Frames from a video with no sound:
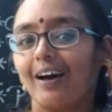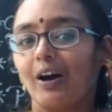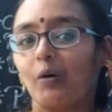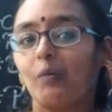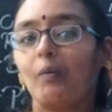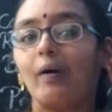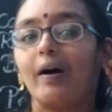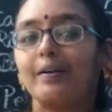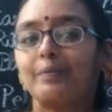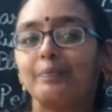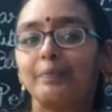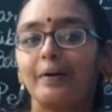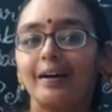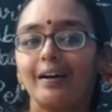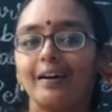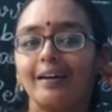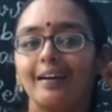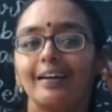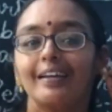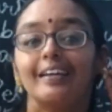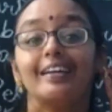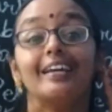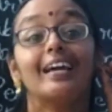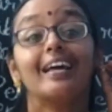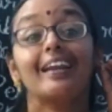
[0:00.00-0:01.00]
what, ma?
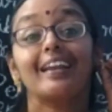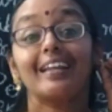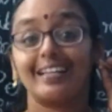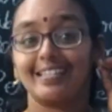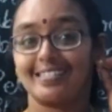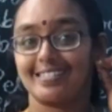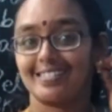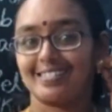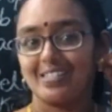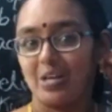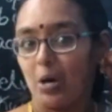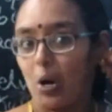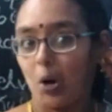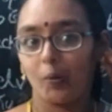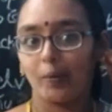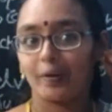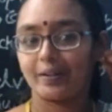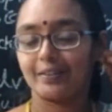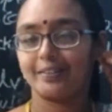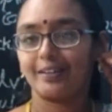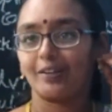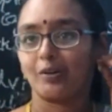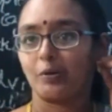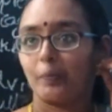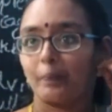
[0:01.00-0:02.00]
Earrings over
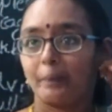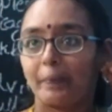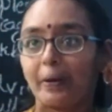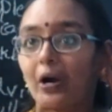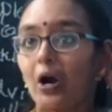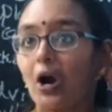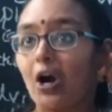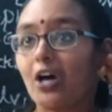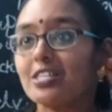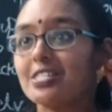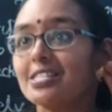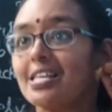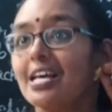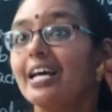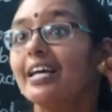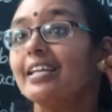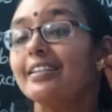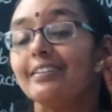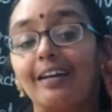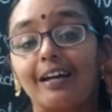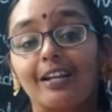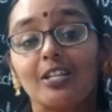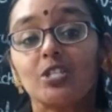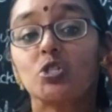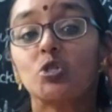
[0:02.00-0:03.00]
there, because
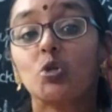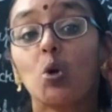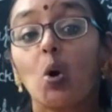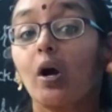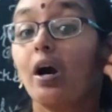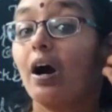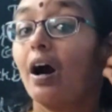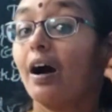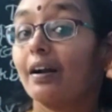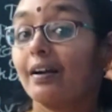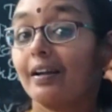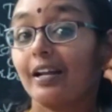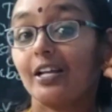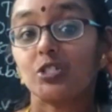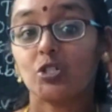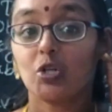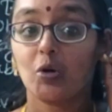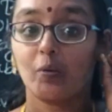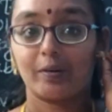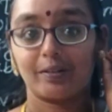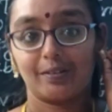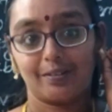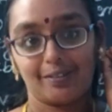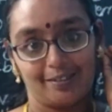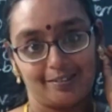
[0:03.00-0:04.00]
there is no cartilage
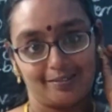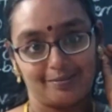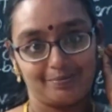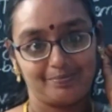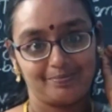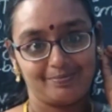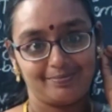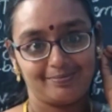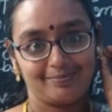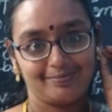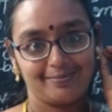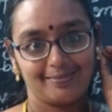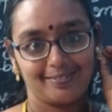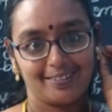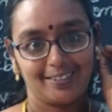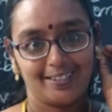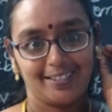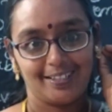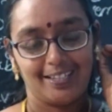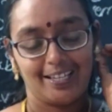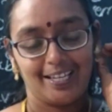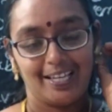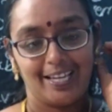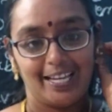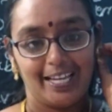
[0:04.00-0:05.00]
over there.
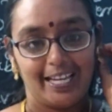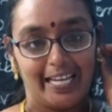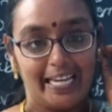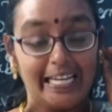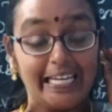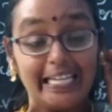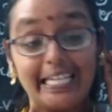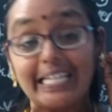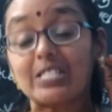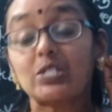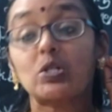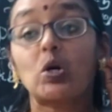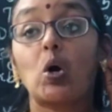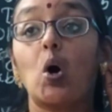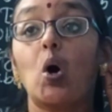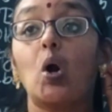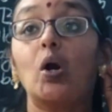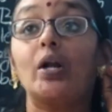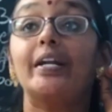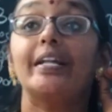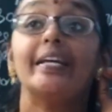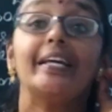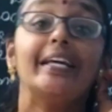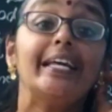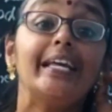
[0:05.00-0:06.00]
It is
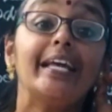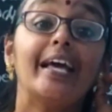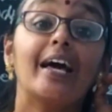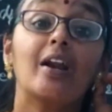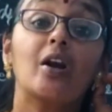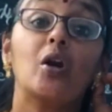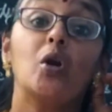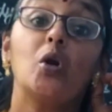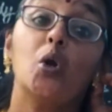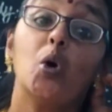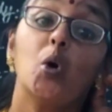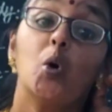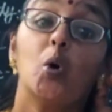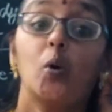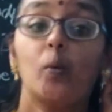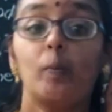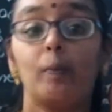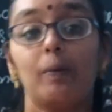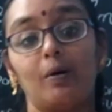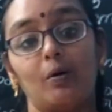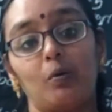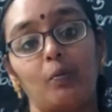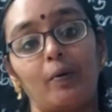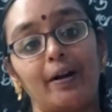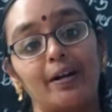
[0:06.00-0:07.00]
called earlobe.
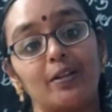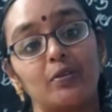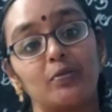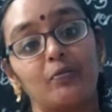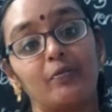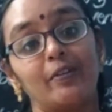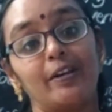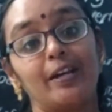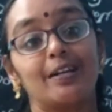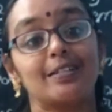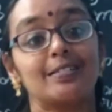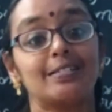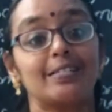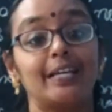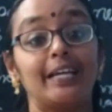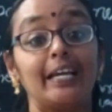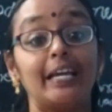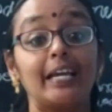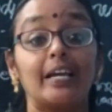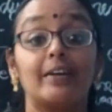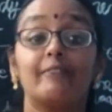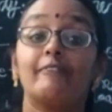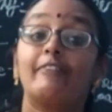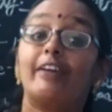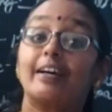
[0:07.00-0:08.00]
What is we are
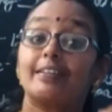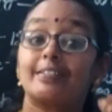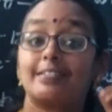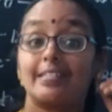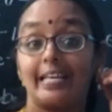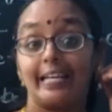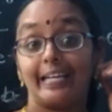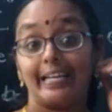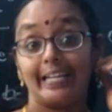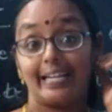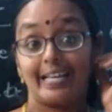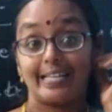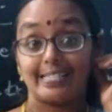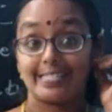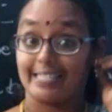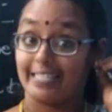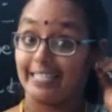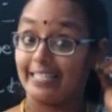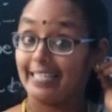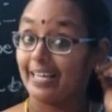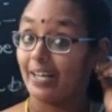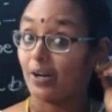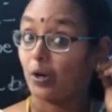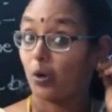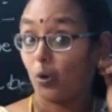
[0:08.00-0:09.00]
saying? We are saying it as
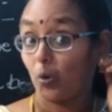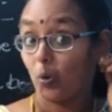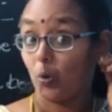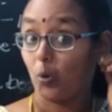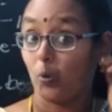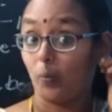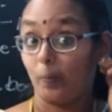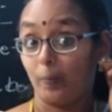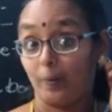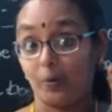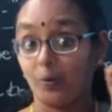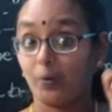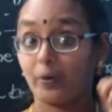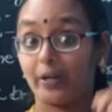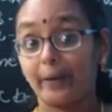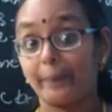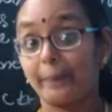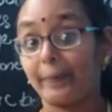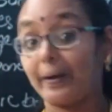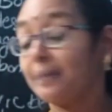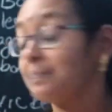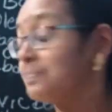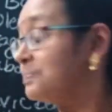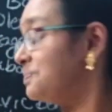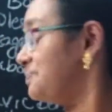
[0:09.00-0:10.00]
earlobe. Okay, ma?